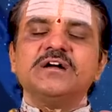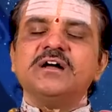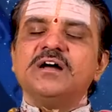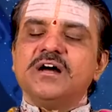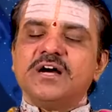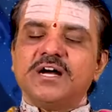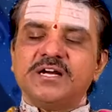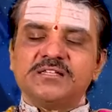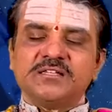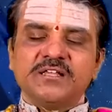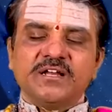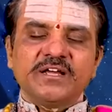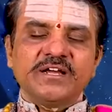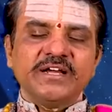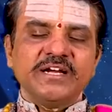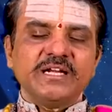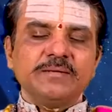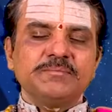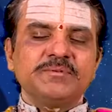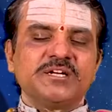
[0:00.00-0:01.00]
And the lucky
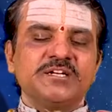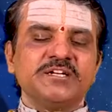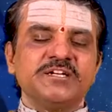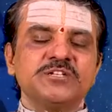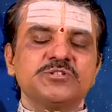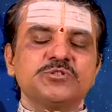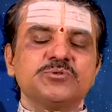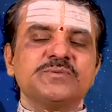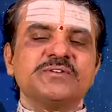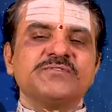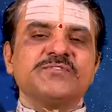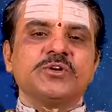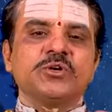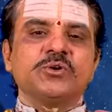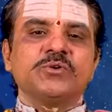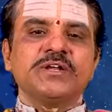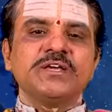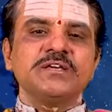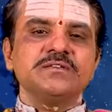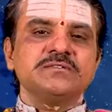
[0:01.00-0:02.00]
tip that needs to be followed
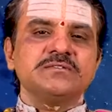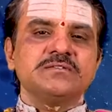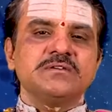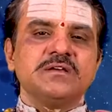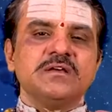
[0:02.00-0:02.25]
is